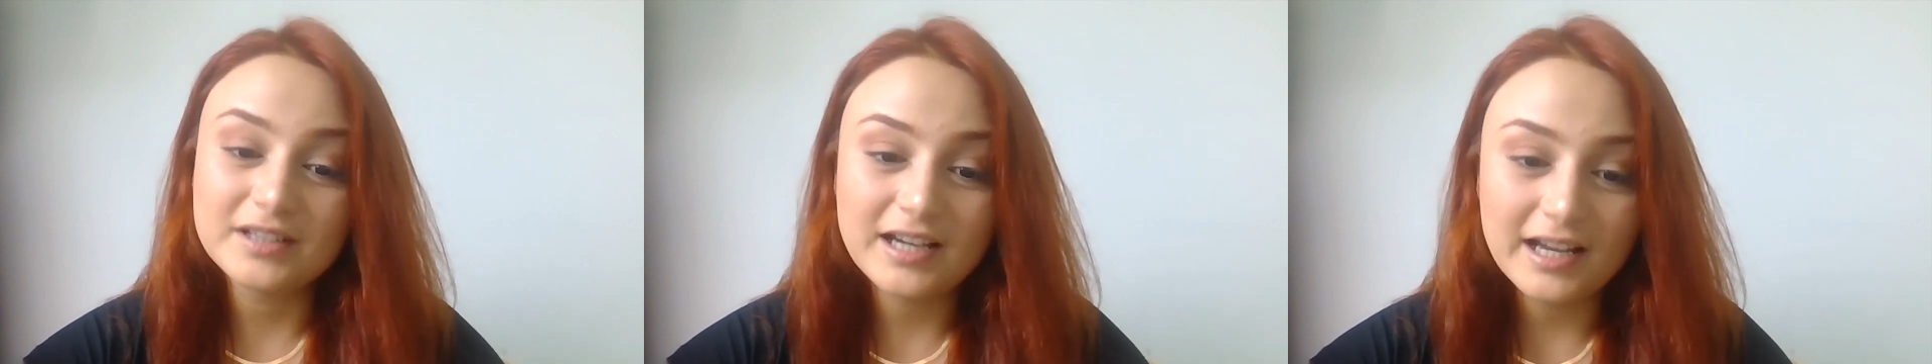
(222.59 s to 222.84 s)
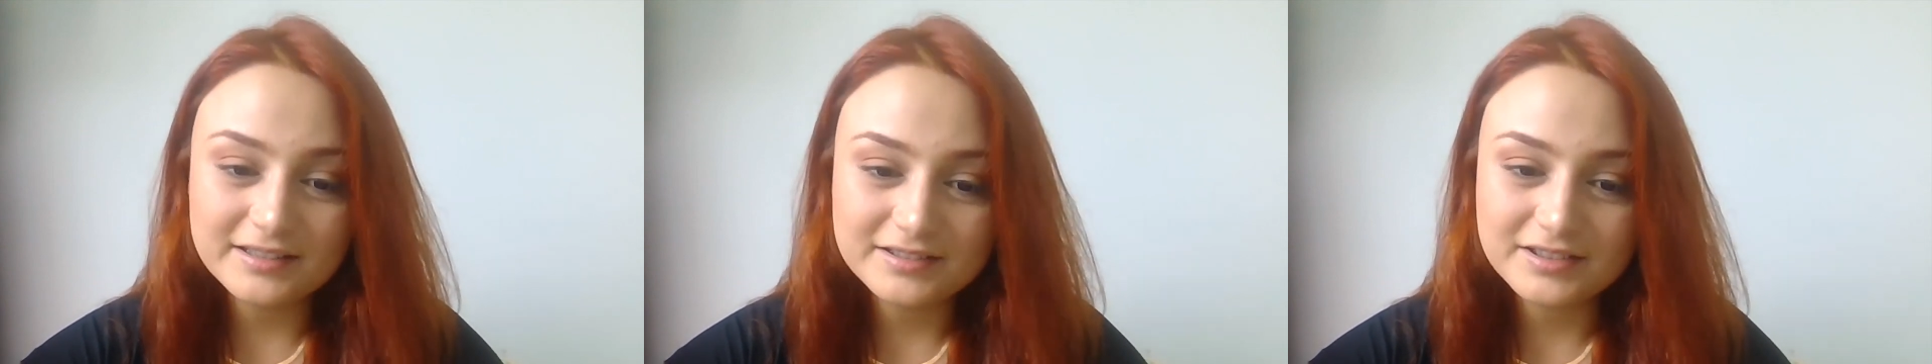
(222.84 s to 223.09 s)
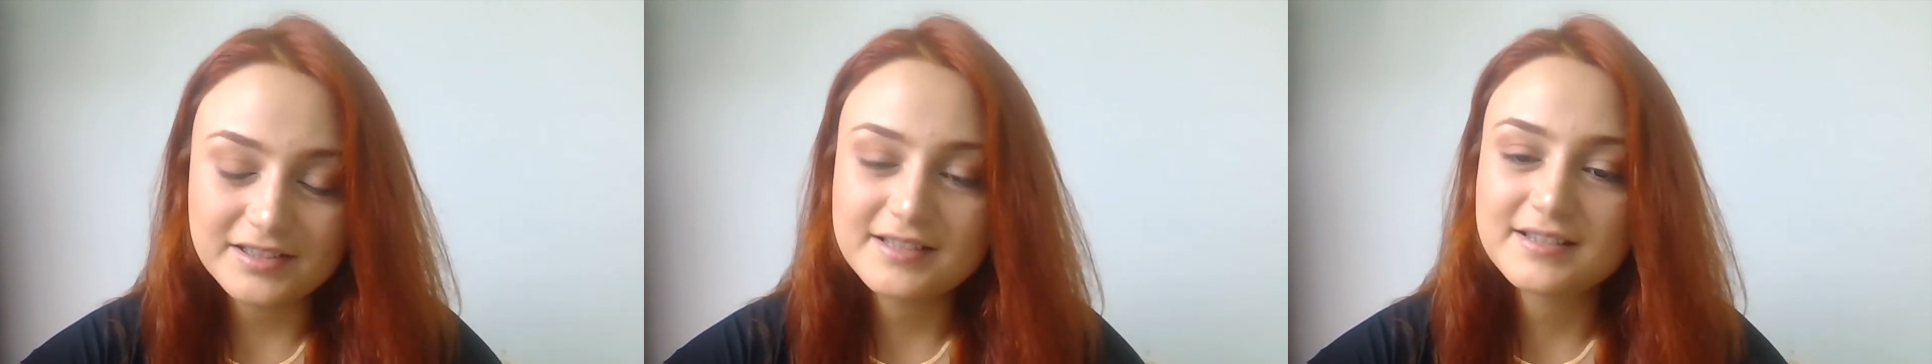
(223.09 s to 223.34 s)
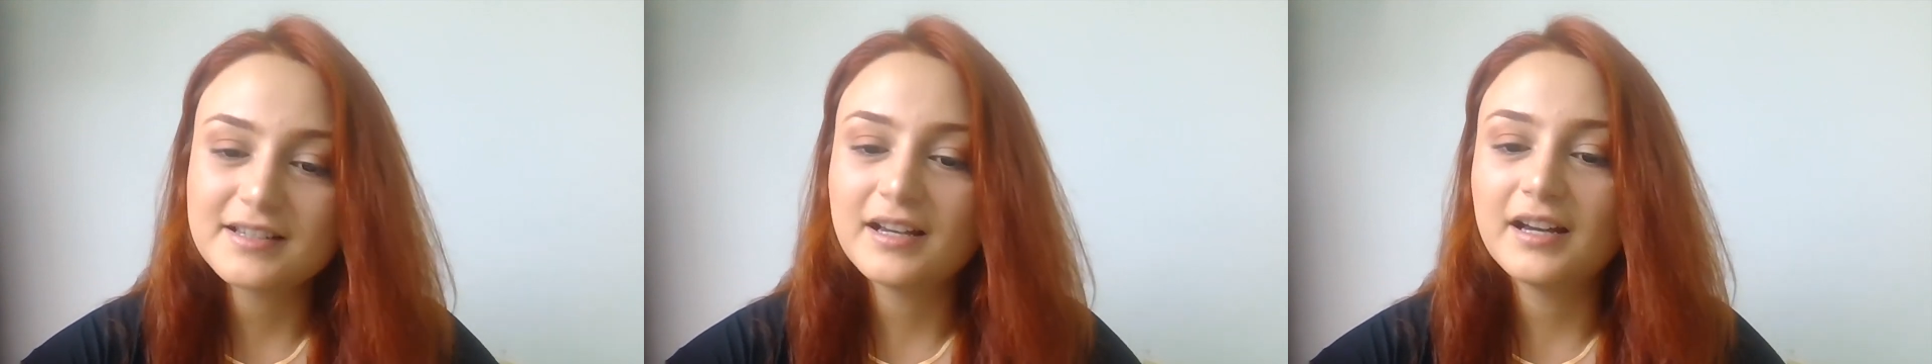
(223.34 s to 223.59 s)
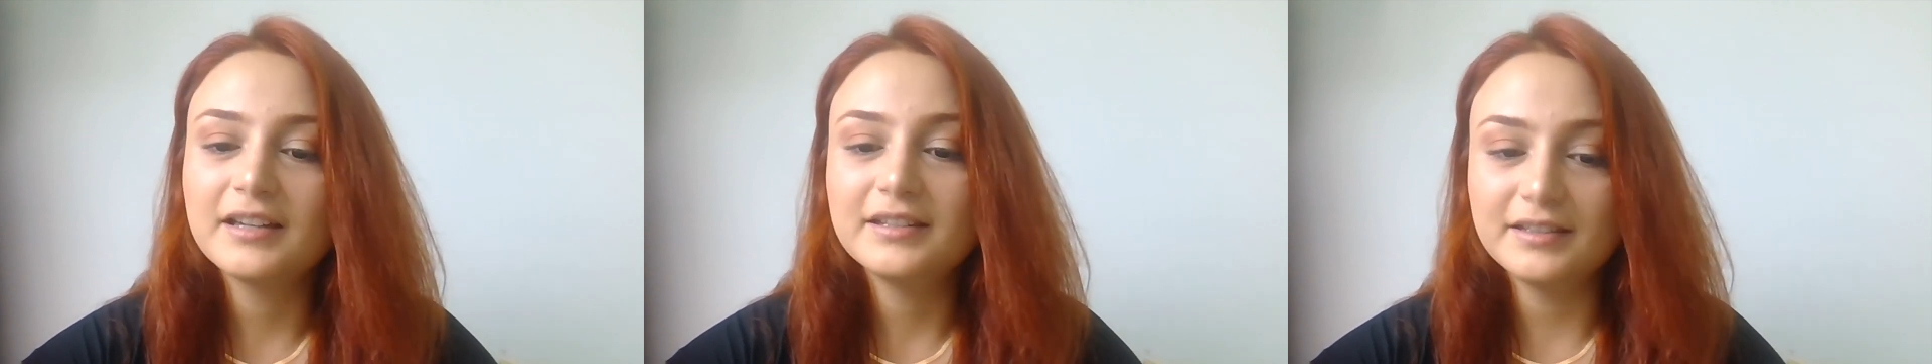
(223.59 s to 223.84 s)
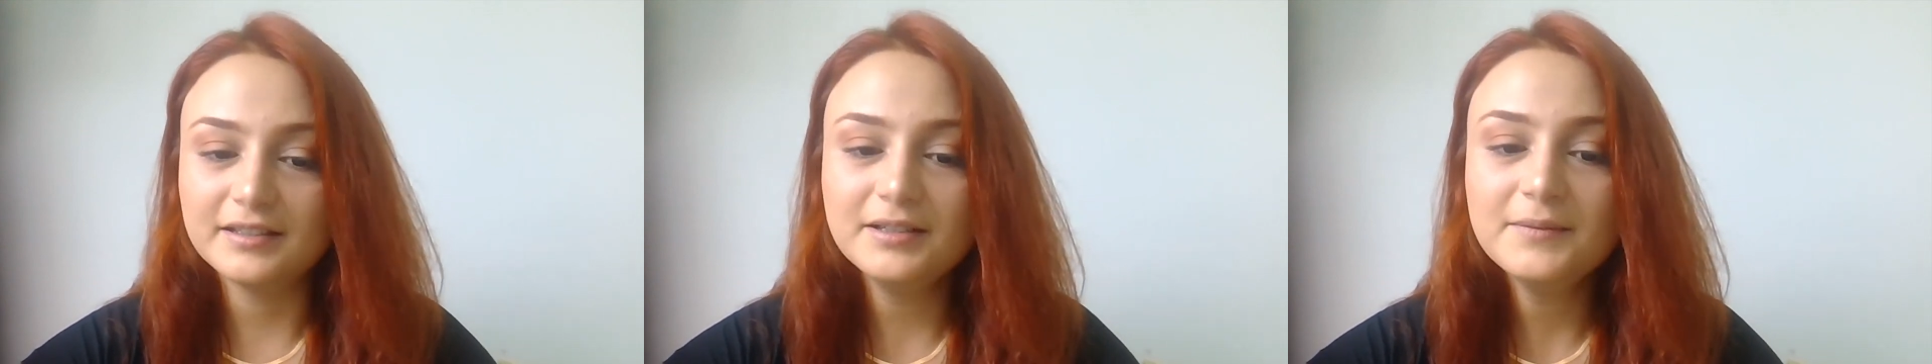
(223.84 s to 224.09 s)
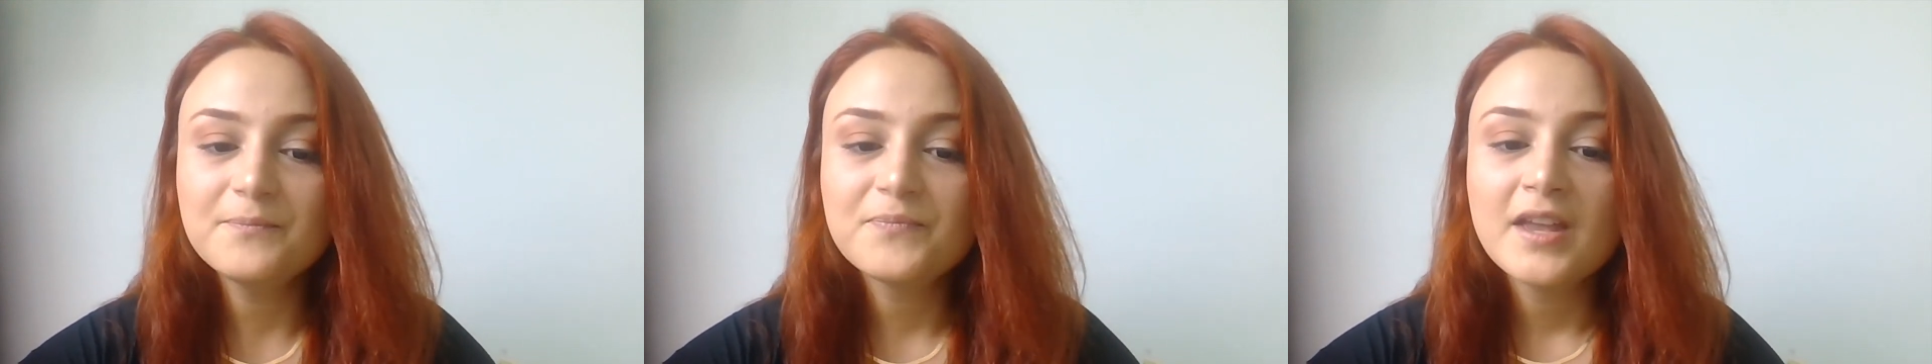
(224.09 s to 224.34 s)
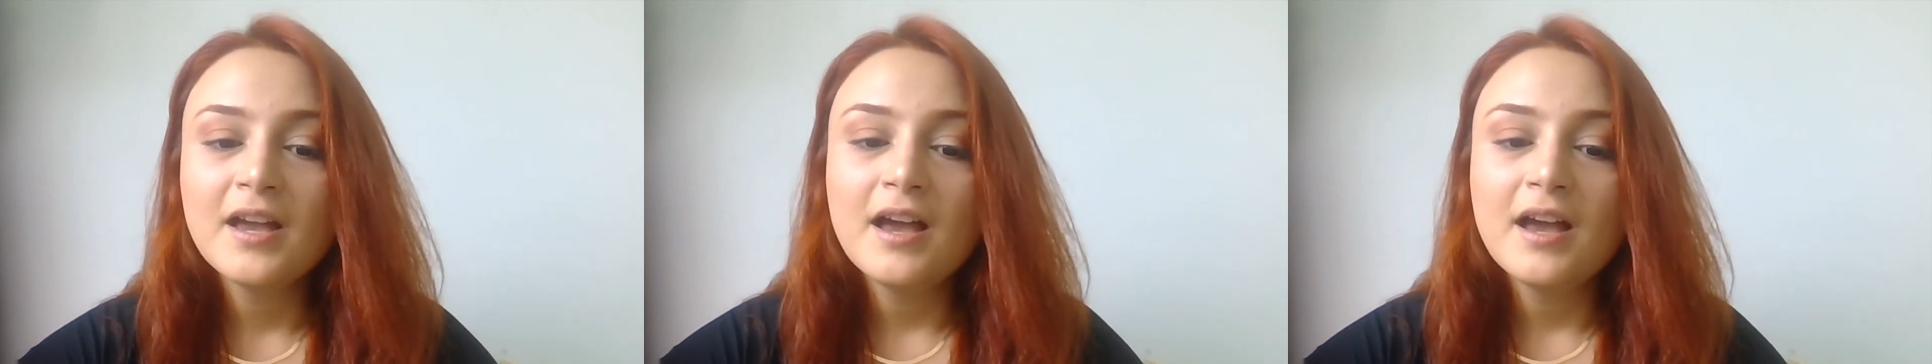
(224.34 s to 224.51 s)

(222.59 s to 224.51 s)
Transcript: of the countries here.